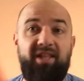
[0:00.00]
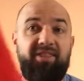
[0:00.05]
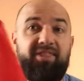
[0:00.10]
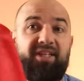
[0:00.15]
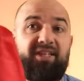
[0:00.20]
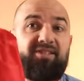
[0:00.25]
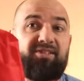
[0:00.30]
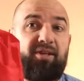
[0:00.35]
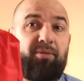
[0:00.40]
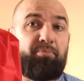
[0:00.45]

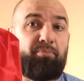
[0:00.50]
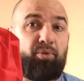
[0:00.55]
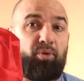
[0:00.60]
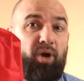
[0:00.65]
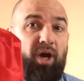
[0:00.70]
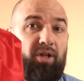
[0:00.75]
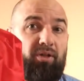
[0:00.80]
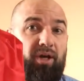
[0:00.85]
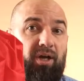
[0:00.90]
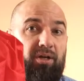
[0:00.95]
this
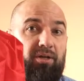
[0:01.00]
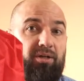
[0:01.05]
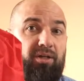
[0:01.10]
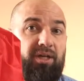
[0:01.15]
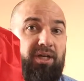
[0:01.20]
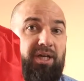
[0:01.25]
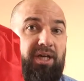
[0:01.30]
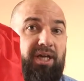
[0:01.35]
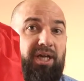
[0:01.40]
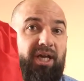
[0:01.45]
umbrella.
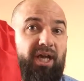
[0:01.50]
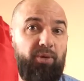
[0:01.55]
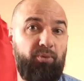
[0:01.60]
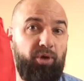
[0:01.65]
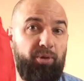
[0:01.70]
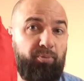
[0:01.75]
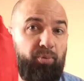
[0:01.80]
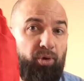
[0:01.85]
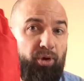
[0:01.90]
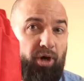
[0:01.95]
And
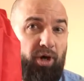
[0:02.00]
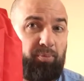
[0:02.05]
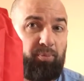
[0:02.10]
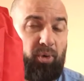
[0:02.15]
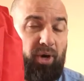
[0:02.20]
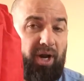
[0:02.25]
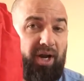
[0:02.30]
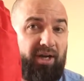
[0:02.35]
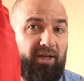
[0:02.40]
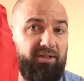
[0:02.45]
we put our
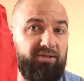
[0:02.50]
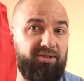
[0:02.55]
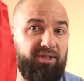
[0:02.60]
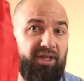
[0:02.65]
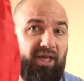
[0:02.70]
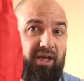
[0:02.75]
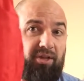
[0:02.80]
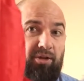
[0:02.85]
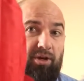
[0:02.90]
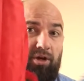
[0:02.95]
prayer hands
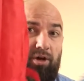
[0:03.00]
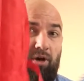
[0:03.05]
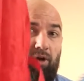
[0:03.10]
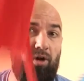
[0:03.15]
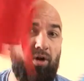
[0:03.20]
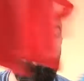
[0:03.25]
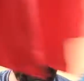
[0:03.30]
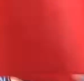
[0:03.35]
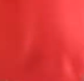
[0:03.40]
together.